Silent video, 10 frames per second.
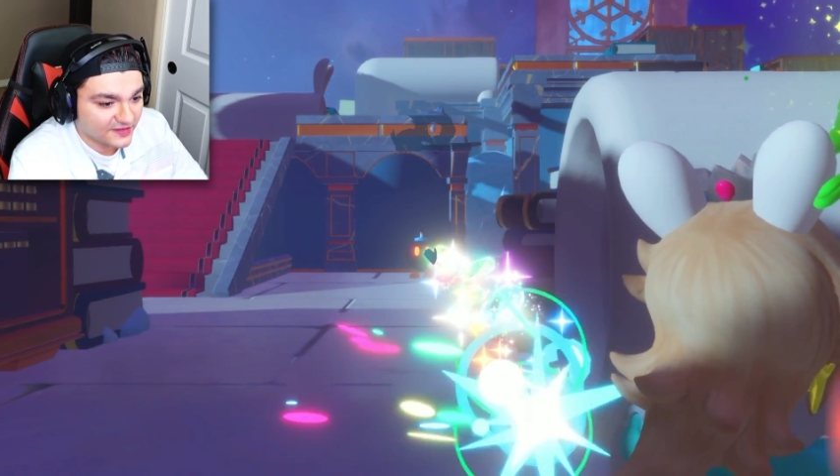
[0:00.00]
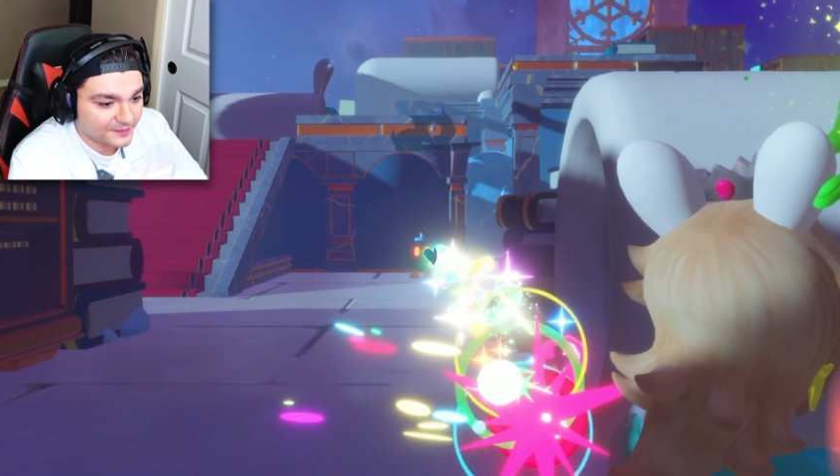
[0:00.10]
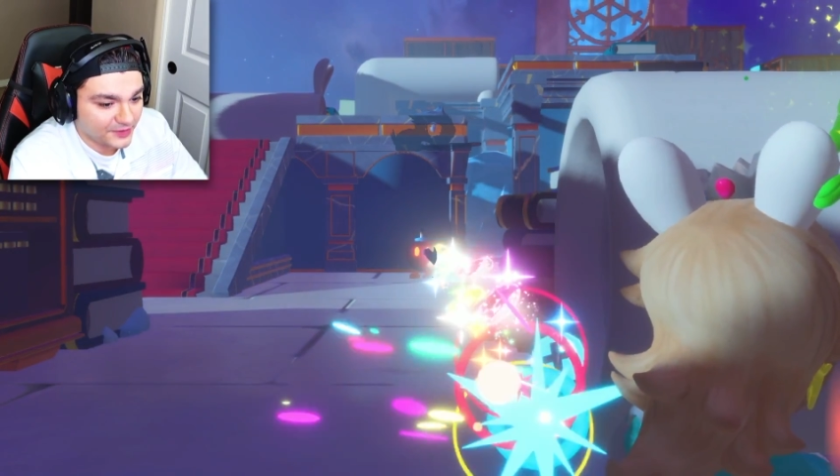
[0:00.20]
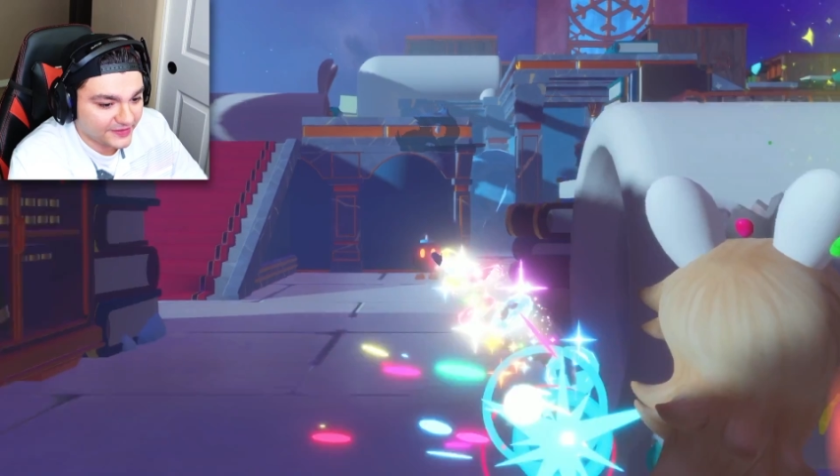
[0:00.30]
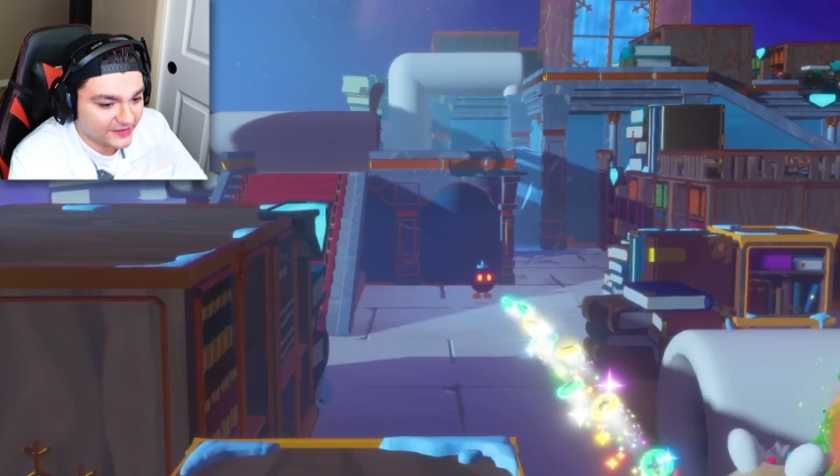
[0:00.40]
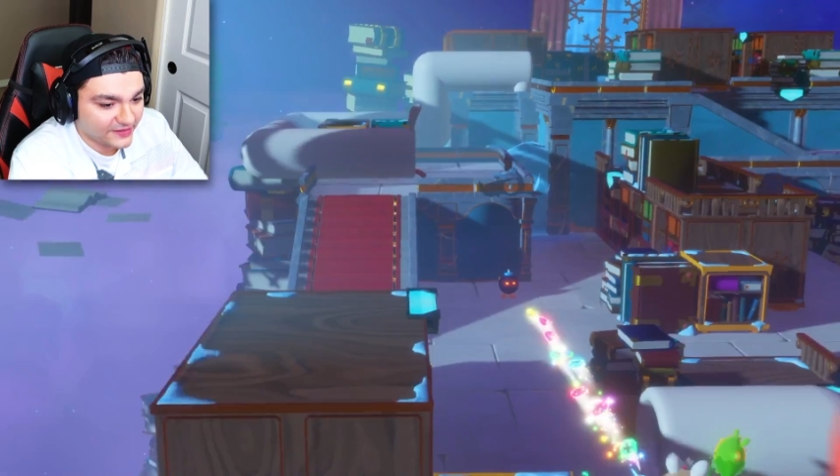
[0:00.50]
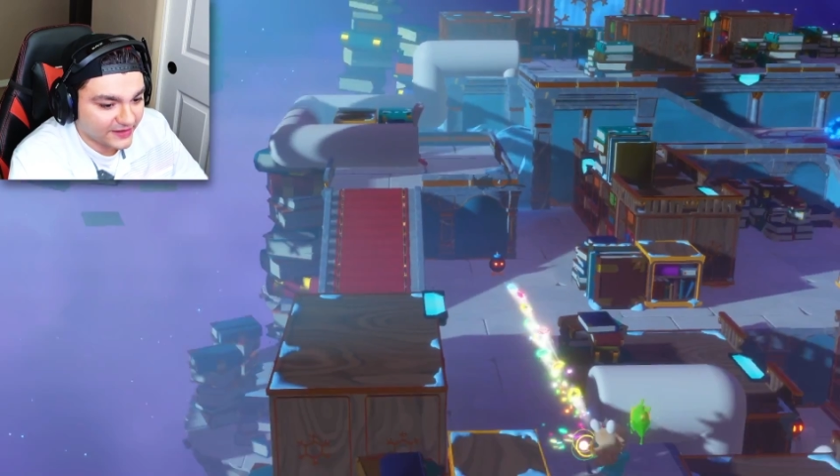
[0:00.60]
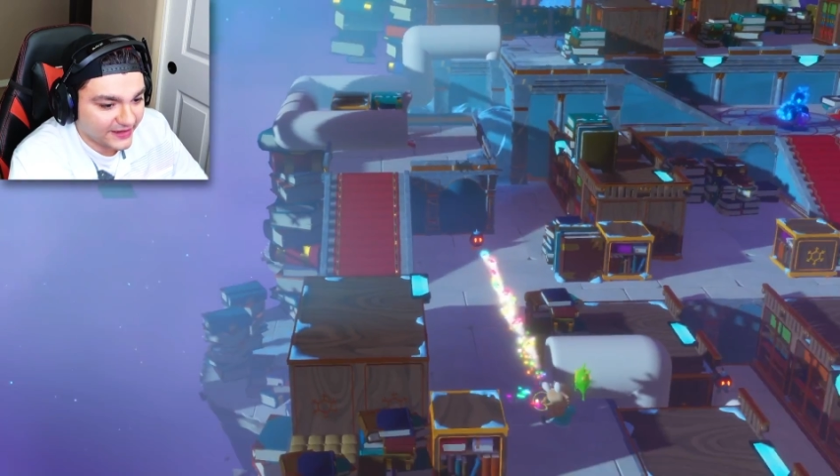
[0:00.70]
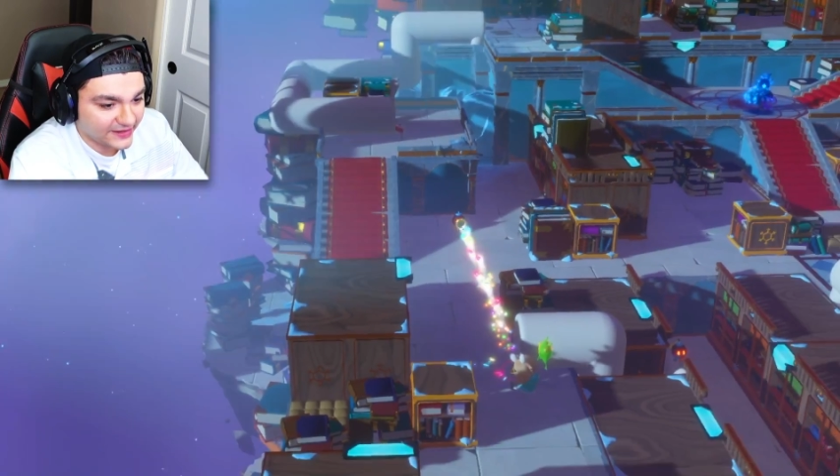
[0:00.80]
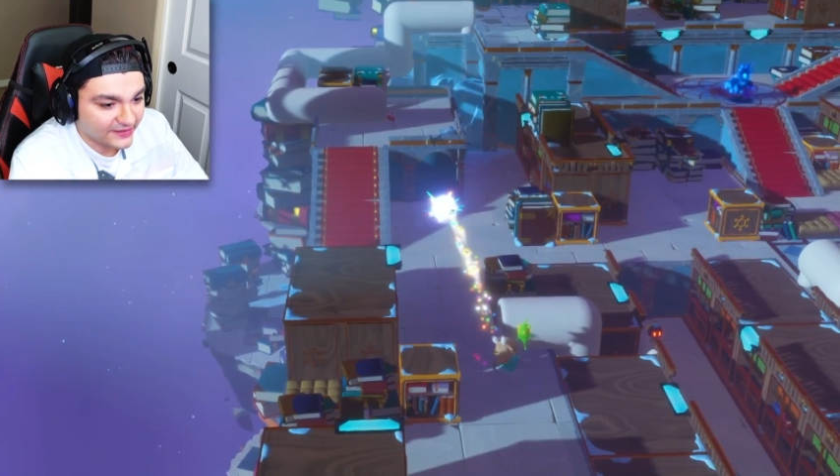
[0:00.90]
gonna explode that
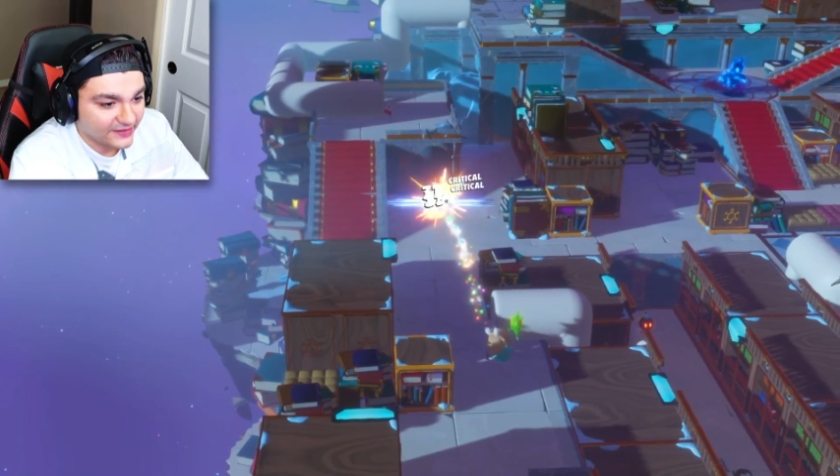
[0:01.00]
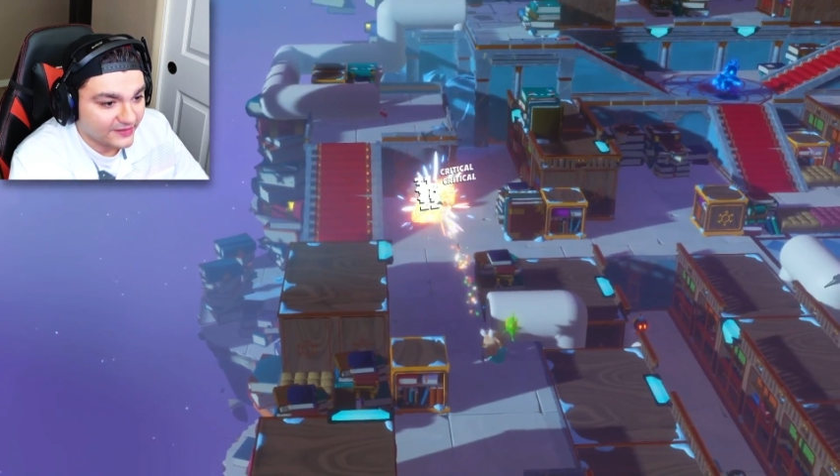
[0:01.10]
other guy.